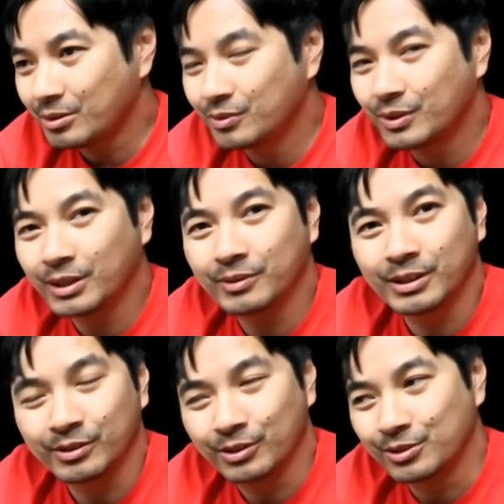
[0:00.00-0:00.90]
you've got
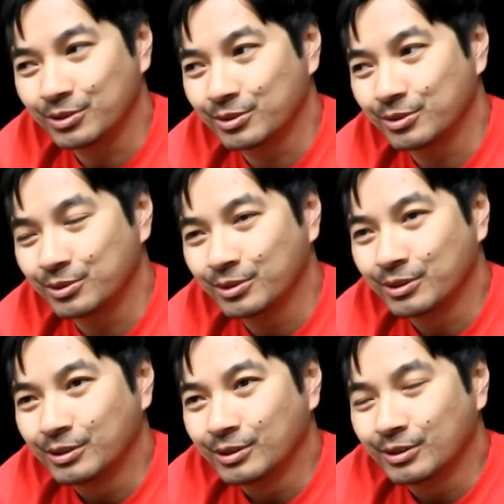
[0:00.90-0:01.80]
one of those
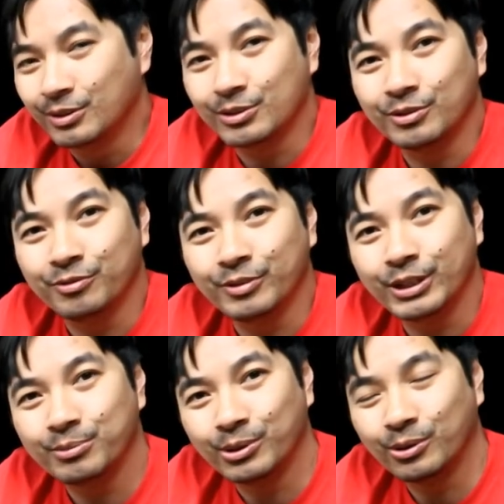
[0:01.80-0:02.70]
those
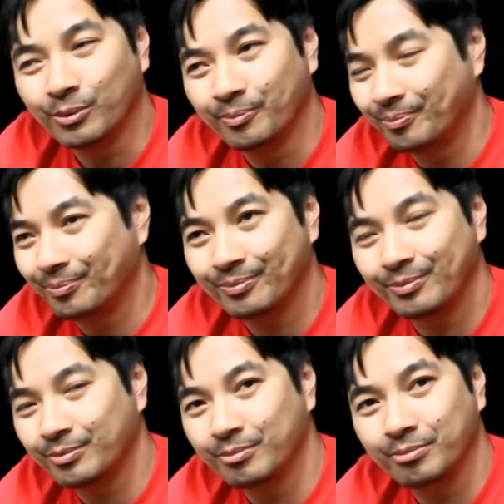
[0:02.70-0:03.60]
inflatable
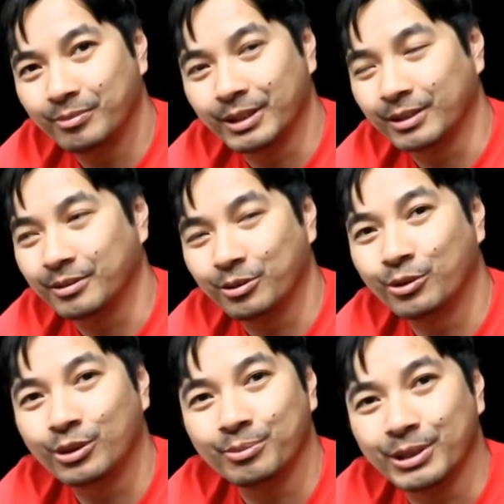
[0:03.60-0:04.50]
like
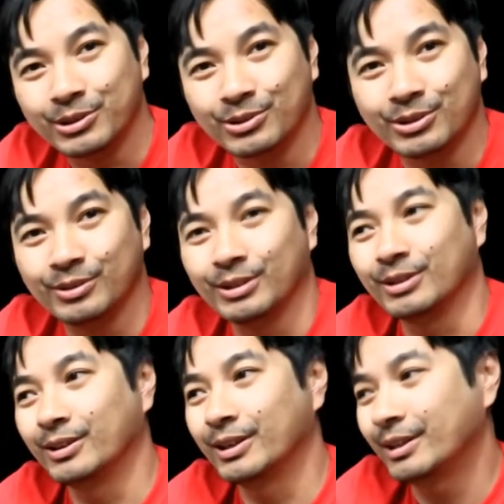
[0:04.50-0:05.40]
ornaments or
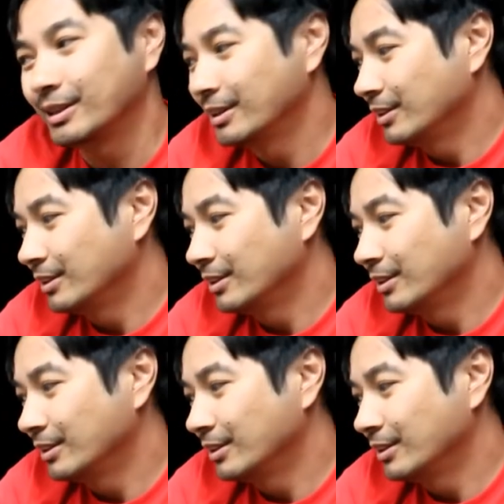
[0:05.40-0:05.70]
something, all right?